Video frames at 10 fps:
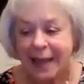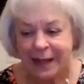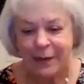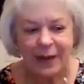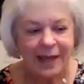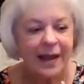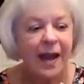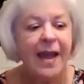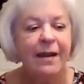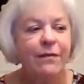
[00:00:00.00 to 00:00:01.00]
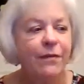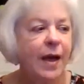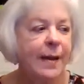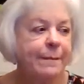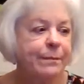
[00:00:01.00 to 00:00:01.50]
Anyway, I have
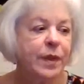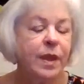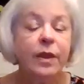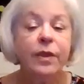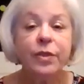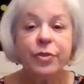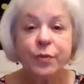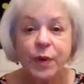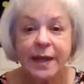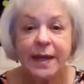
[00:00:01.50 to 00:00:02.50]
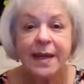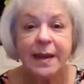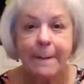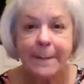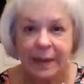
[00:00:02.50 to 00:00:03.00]
um,
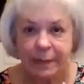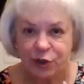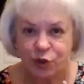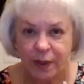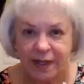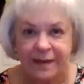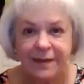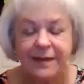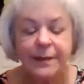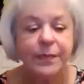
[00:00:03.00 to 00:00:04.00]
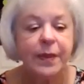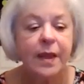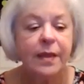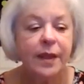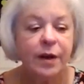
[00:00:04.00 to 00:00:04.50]
three baby toys
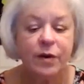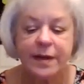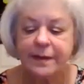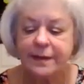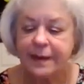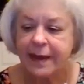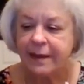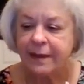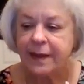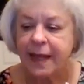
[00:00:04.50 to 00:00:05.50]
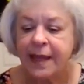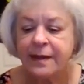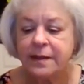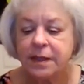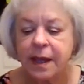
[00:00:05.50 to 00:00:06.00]
that are on sale,
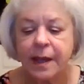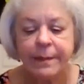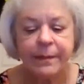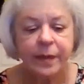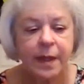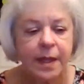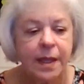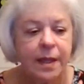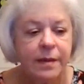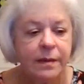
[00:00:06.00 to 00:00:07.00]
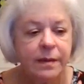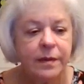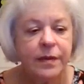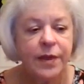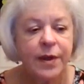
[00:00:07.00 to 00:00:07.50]
and um,
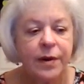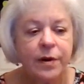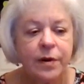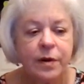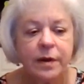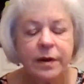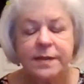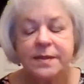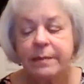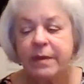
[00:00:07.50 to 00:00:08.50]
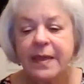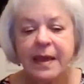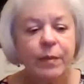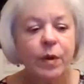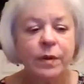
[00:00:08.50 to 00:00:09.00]
they're some of
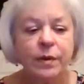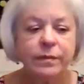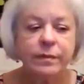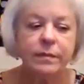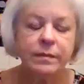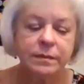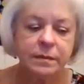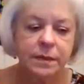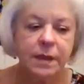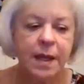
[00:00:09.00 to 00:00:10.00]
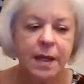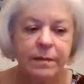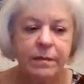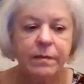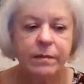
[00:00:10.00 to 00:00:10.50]
them are
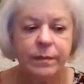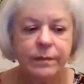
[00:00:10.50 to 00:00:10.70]
um,